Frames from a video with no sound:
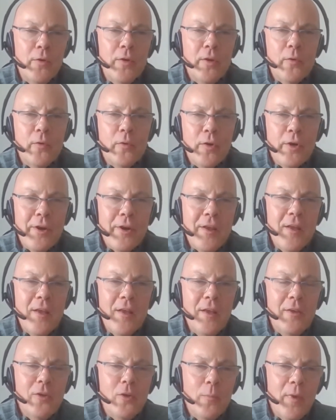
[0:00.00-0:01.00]

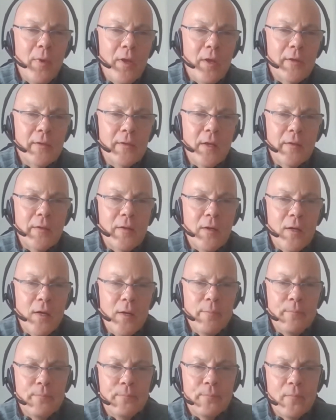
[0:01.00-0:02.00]

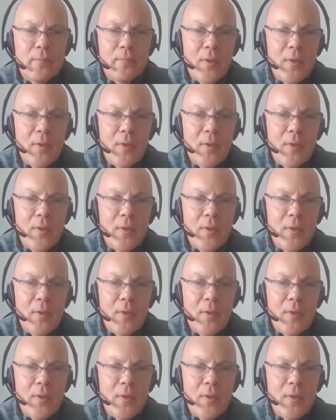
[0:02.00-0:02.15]
unicornincubator.com.